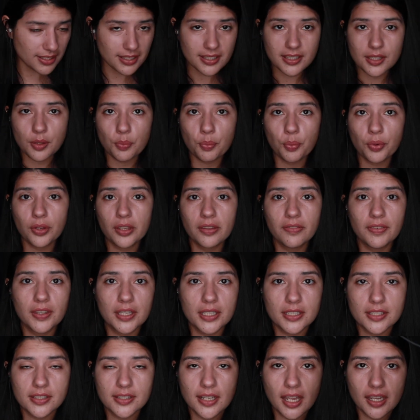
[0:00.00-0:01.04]
is the
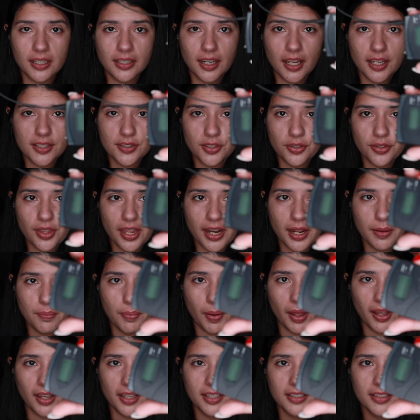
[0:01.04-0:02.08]
previous Sennheiser that I
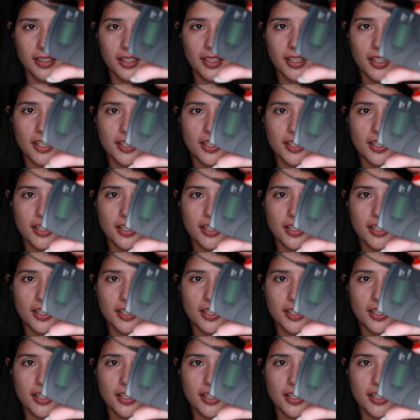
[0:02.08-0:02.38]
bought.